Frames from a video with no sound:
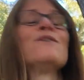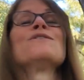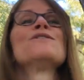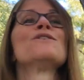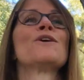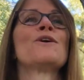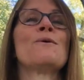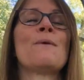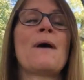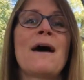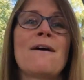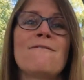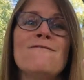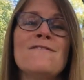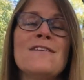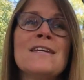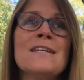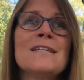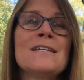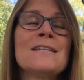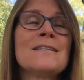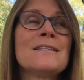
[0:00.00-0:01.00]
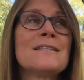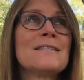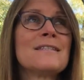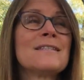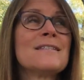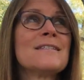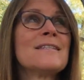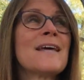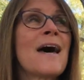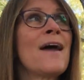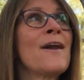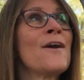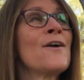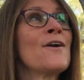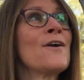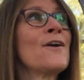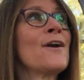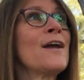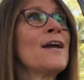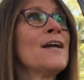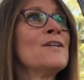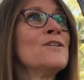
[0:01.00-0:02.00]
So you have Venus,
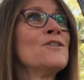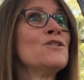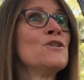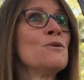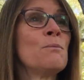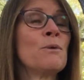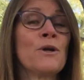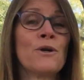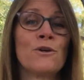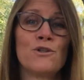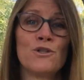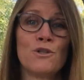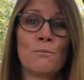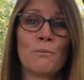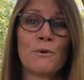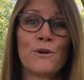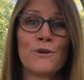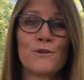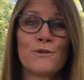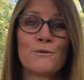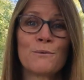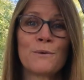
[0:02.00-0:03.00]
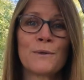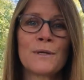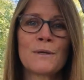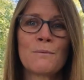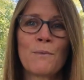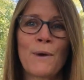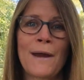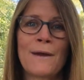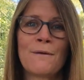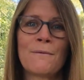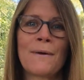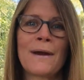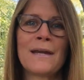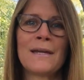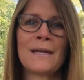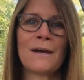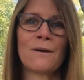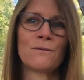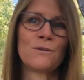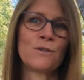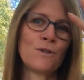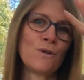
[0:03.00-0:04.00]
Saturn, and Jupiter. Jupiter's really bright right
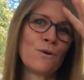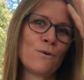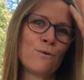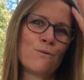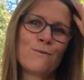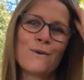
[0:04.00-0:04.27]
now too.